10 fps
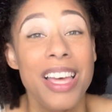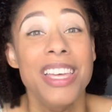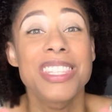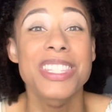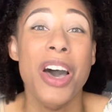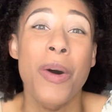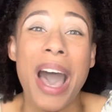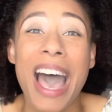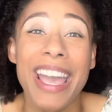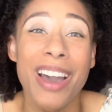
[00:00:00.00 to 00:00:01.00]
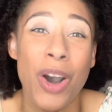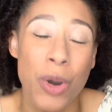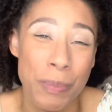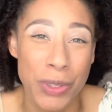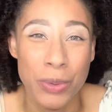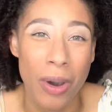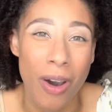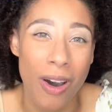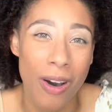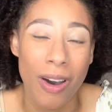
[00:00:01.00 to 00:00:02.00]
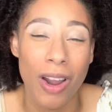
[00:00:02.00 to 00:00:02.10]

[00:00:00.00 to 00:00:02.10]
So I hope you all